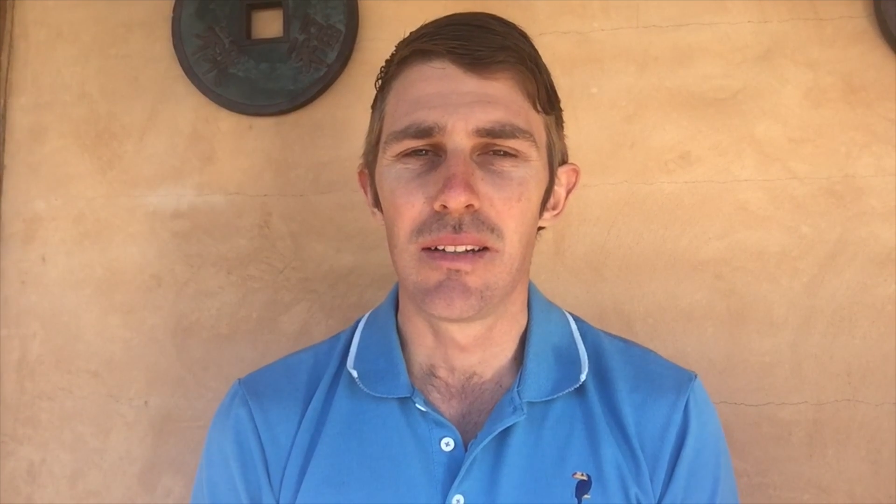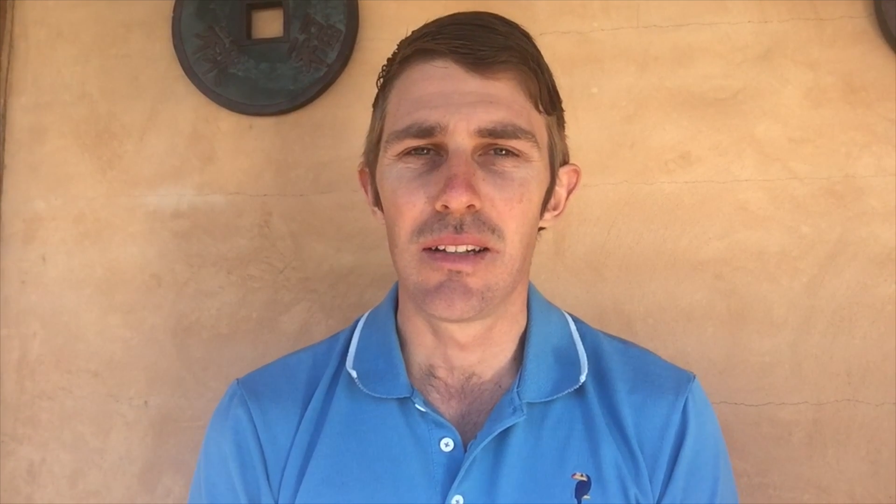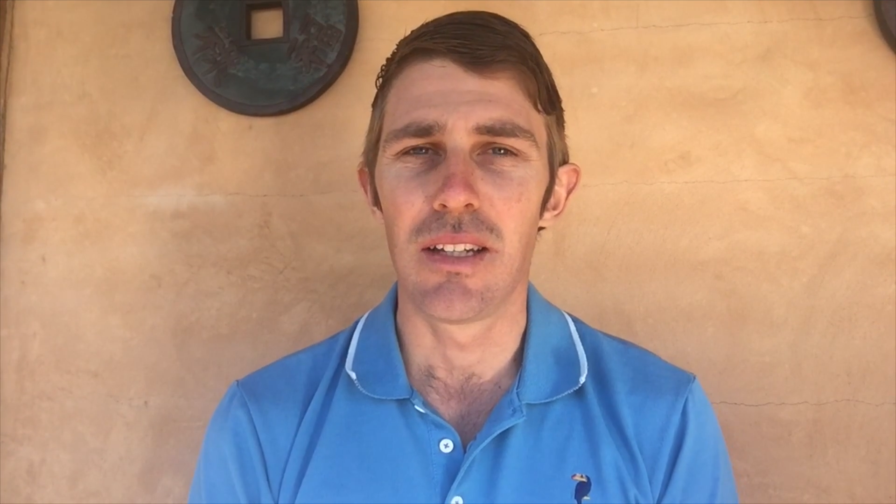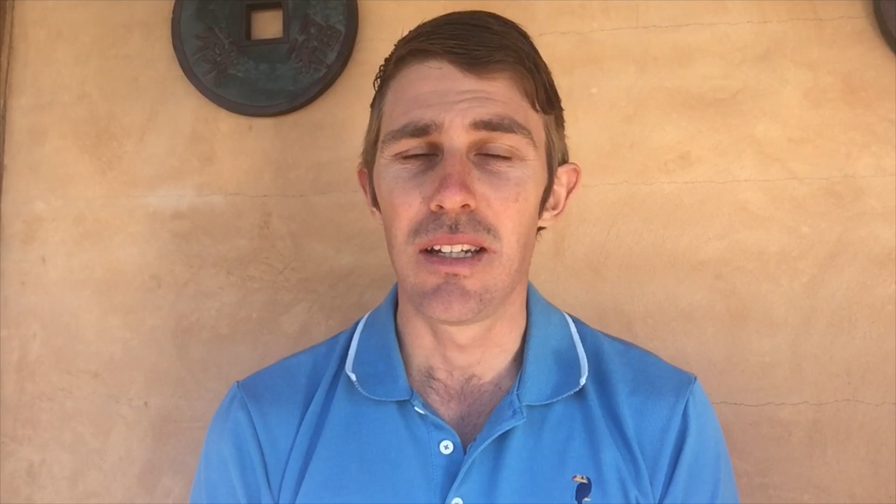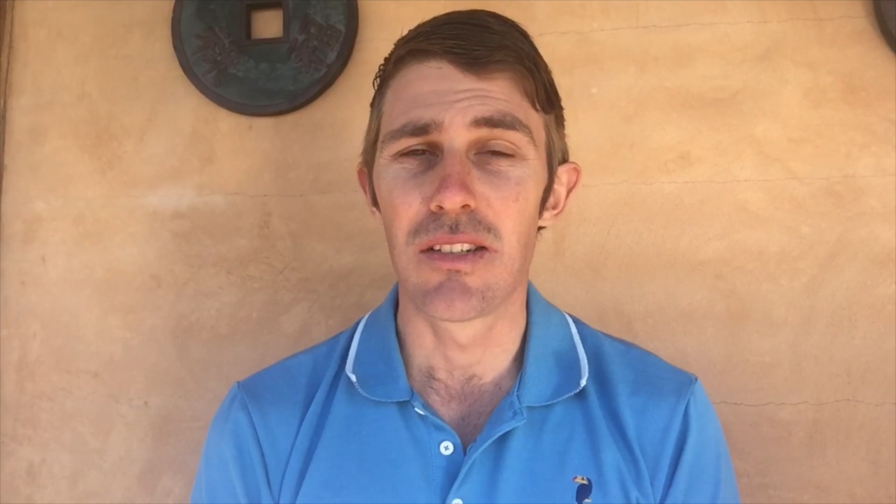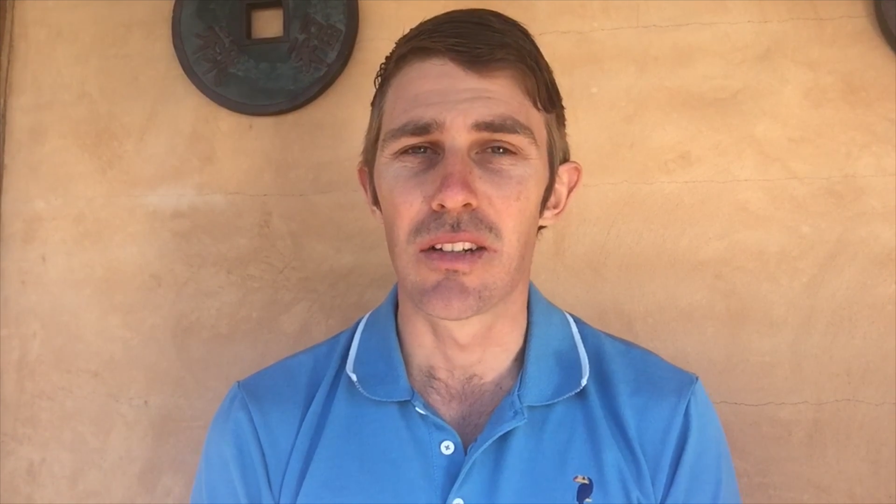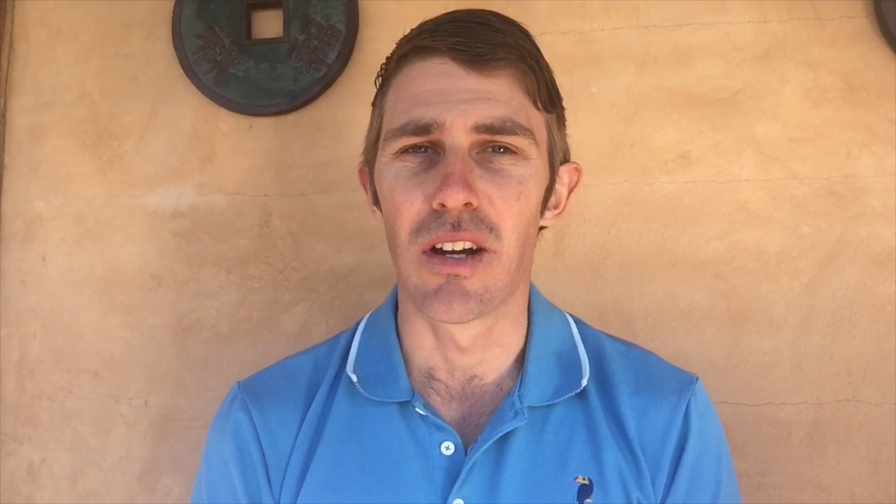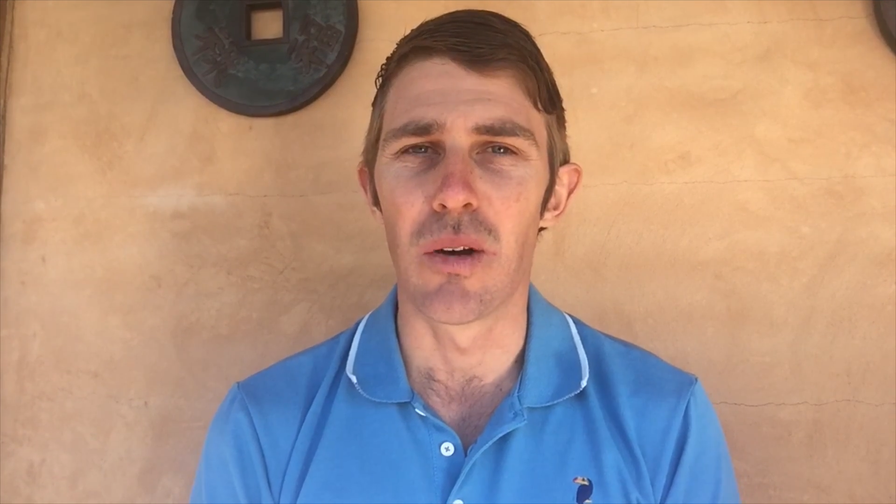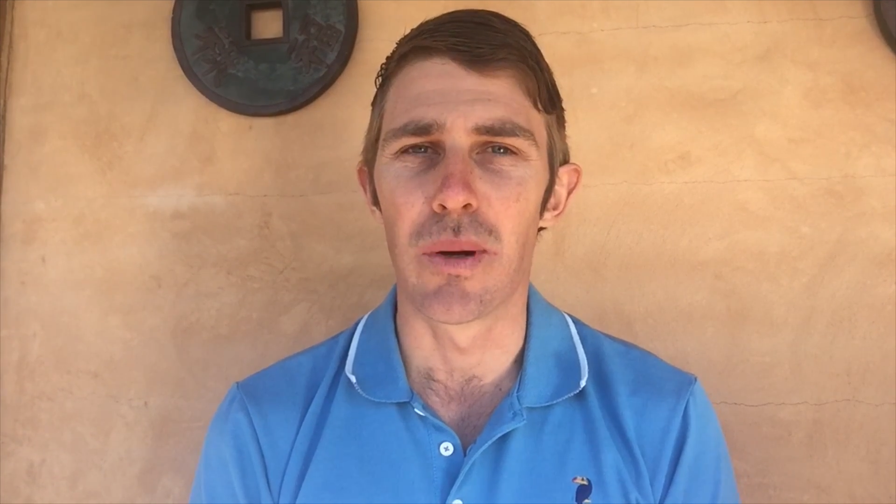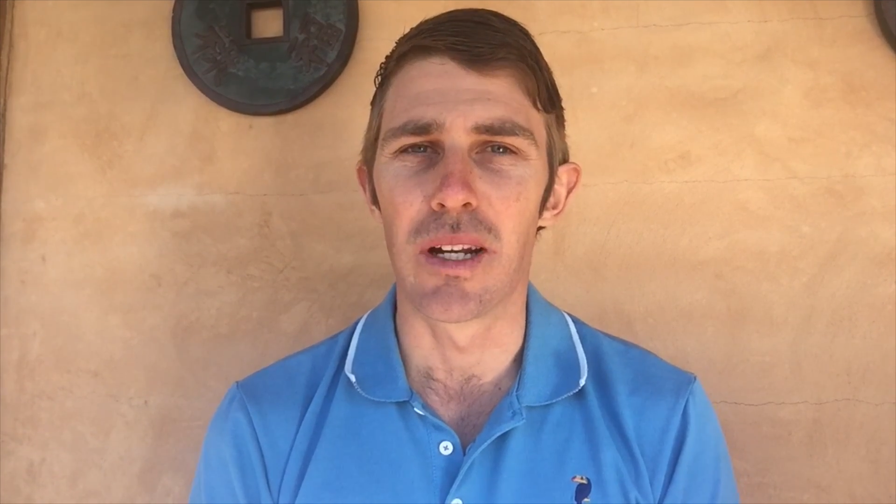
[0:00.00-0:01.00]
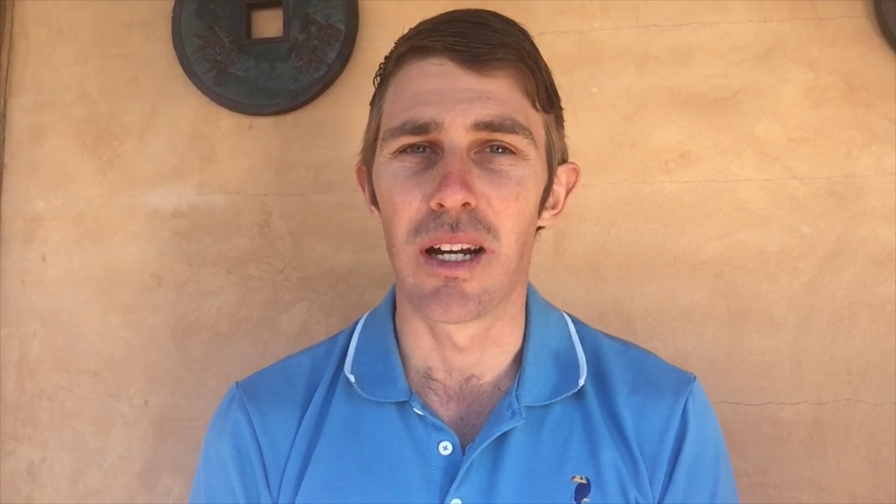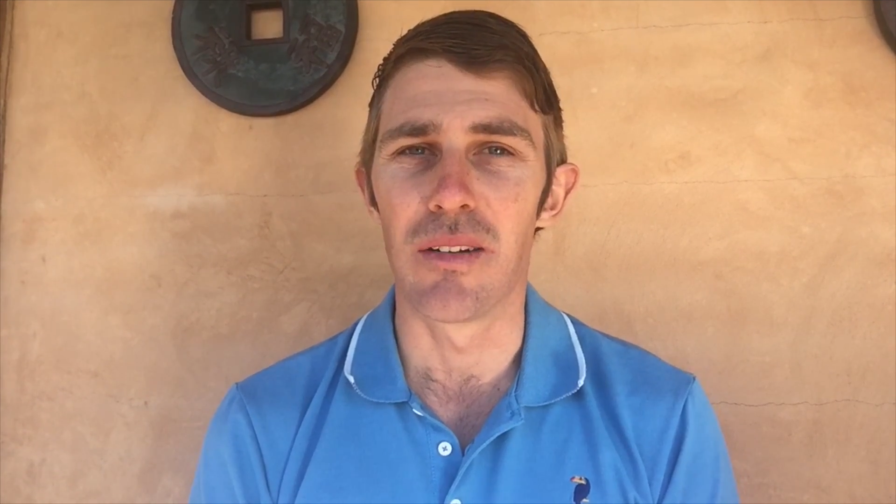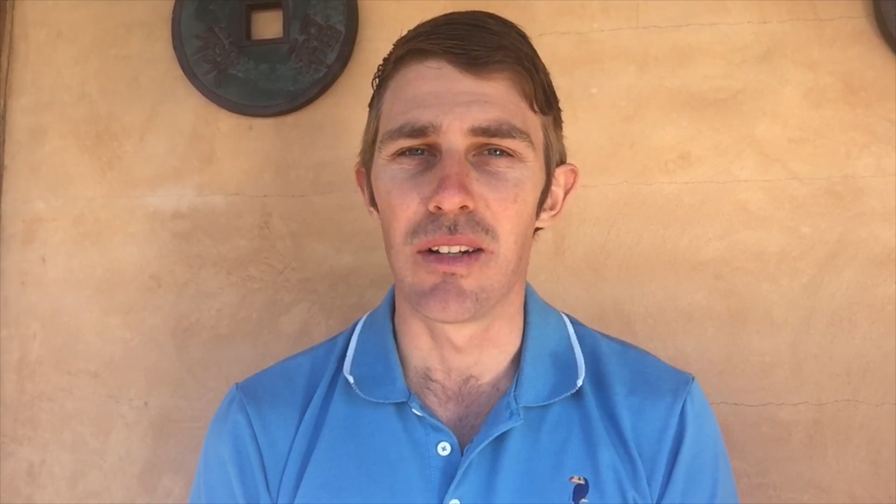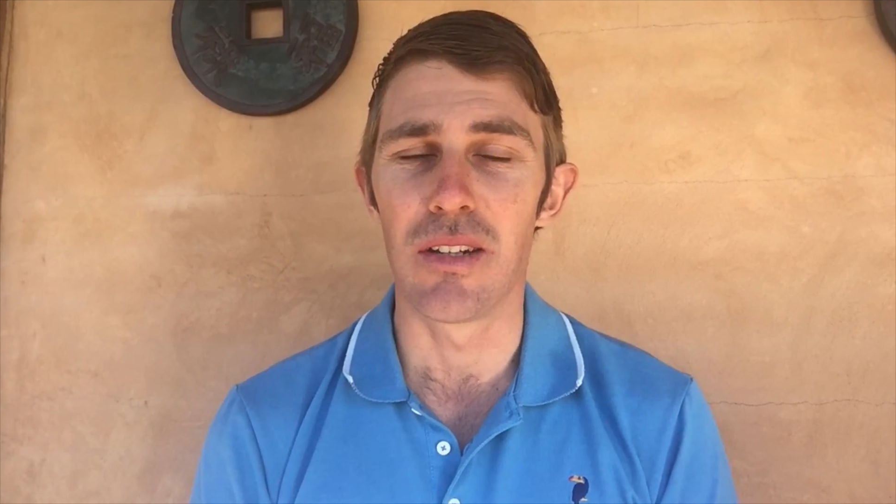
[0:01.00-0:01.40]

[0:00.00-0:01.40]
years ago when I